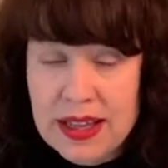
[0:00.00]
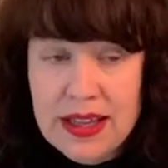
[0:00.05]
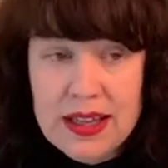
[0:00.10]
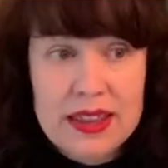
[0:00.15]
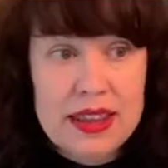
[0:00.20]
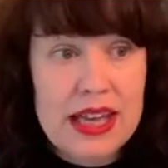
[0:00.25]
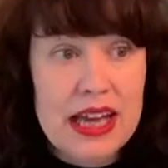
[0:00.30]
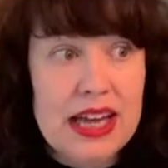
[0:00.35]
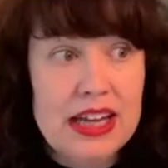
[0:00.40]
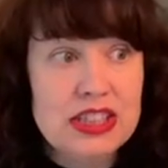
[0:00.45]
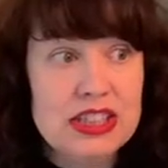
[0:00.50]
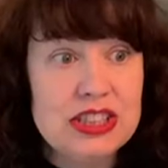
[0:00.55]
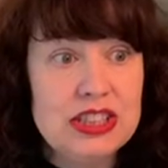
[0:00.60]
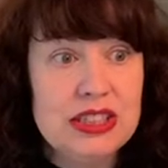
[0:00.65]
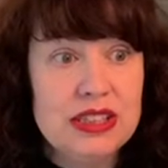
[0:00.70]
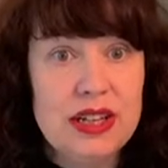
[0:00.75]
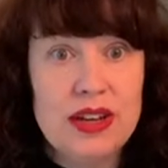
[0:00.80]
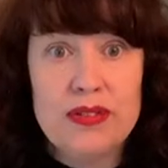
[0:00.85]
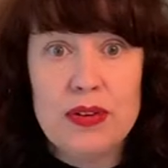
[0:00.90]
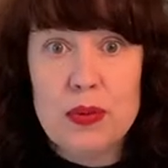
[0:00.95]
that she
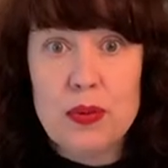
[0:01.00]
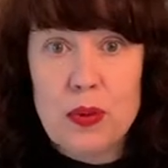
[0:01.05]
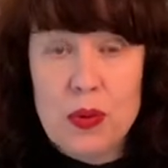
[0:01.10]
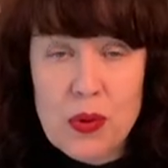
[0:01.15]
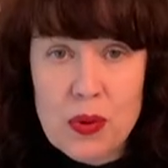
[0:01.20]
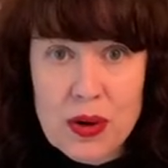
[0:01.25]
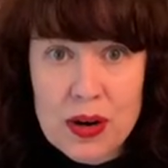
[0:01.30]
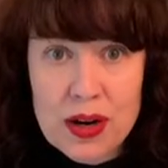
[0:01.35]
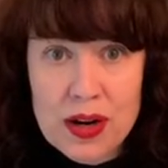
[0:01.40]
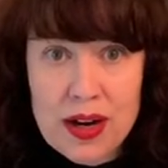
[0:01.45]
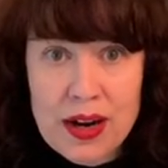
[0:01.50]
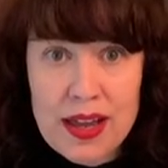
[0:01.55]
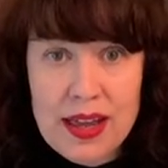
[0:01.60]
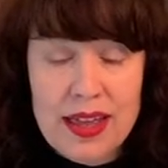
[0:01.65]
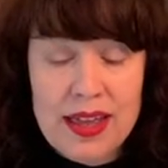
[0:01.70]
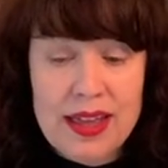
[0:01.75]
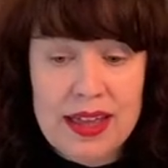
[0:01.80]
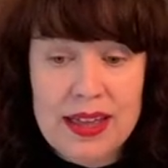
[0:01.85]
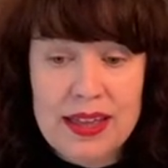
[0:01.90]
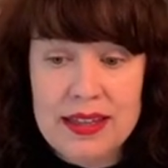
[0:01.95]
never wore
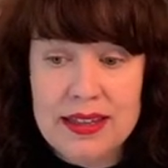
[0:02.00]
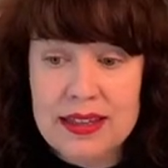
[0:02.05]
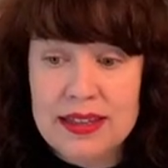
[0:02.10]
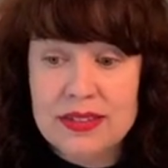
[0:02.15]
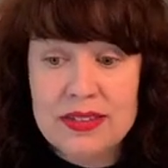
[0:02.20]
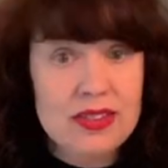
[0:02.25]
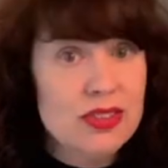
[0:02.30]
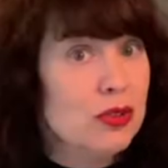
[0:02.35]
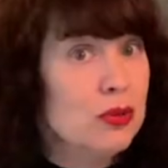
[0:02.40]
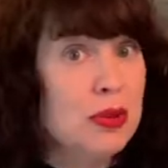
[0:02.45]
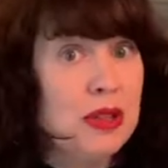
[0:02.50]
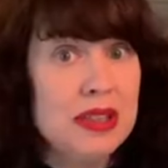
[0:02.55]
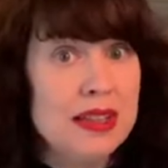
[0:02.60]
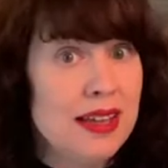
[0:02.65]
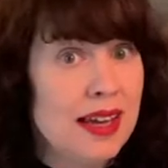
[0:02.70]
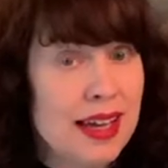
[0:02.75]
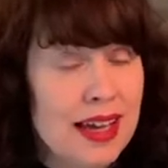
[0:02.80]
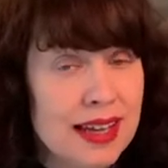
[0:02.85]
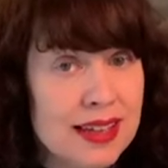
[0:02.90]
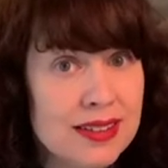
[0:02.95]
and still with
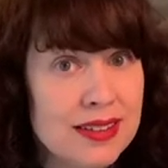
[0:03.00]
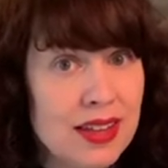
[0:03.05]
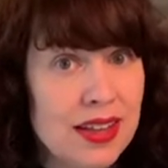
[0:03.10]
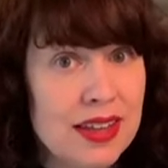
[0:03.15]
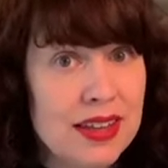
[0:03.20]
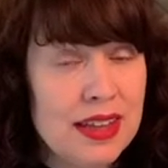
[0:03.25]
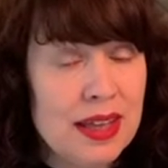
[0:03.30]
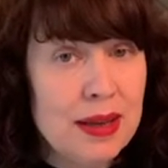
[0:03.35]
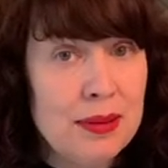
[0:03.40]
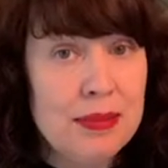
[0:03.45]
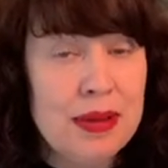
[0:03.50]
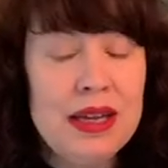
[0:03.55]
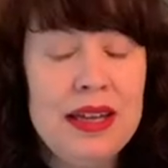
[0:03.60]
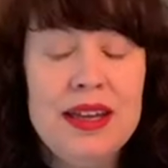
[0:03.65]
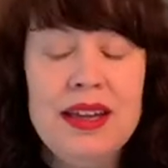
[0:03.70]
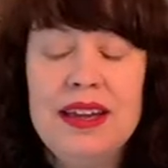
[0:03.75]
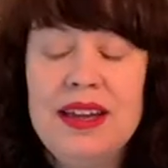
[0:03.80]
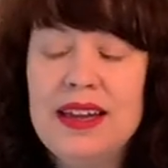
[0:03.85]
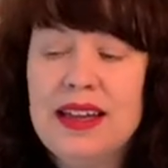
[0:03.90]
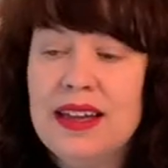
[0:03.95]
tags on them
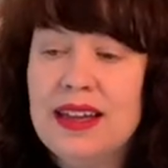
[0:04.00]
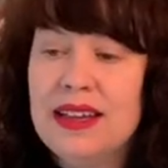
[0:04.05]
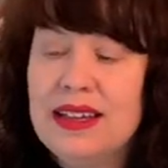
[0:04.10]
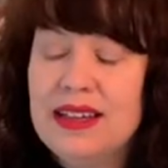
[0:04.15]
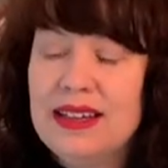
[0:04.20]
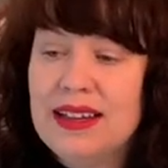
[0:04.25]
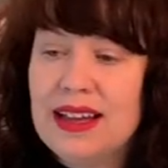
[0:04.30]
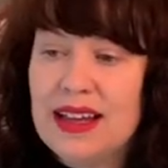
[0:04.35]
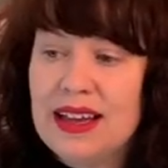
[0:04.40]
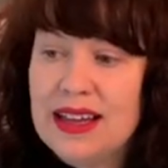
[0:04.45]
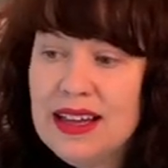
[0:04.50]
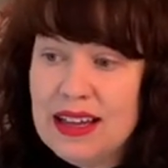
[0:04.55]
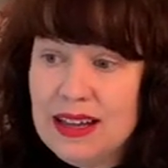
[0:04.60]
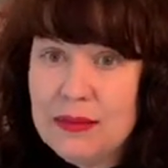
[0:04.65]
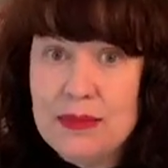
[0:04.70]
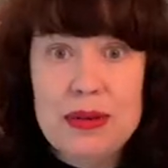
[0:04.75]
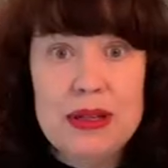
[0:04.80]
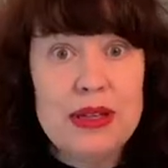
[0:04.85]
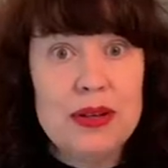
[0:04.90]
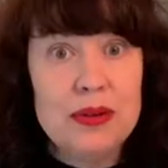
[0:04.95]
and I have
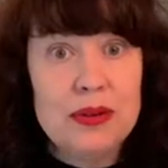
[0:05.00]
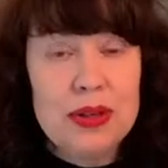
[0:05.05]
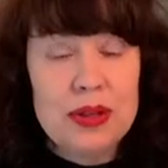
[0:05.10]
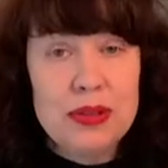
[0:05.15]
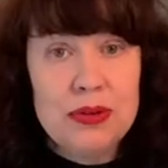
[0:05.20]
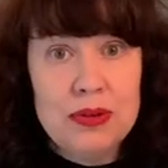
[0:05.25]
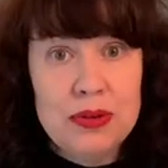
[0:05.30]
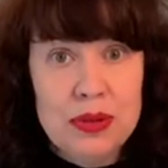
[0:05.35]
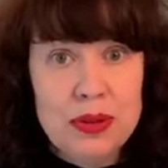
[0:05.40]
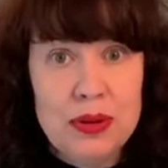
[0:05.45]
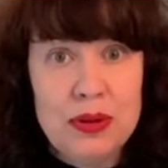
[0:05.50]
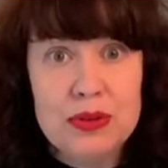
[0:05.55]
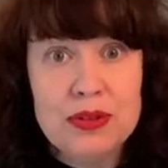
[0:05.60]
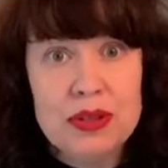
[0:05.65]
been going through those.